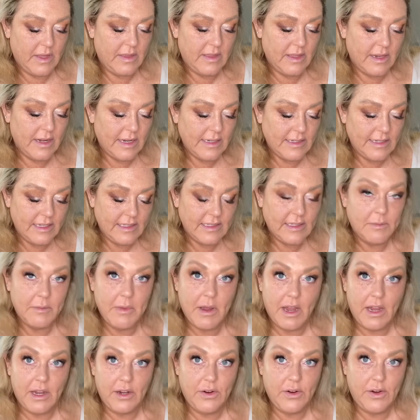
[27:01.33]
Then I take some
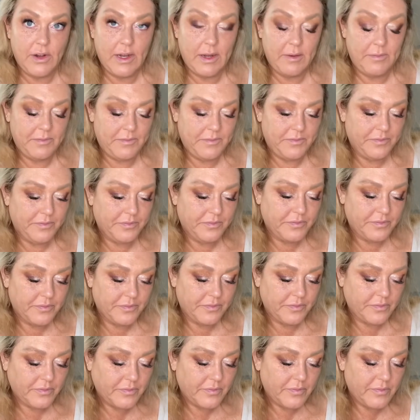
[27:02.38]
eye
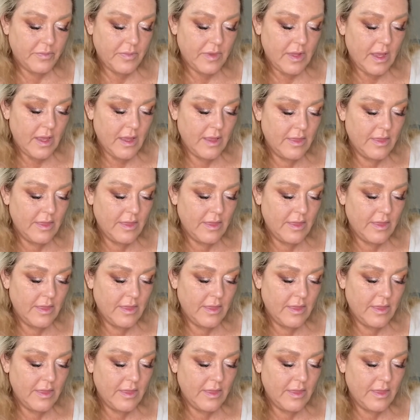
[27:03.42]
cream.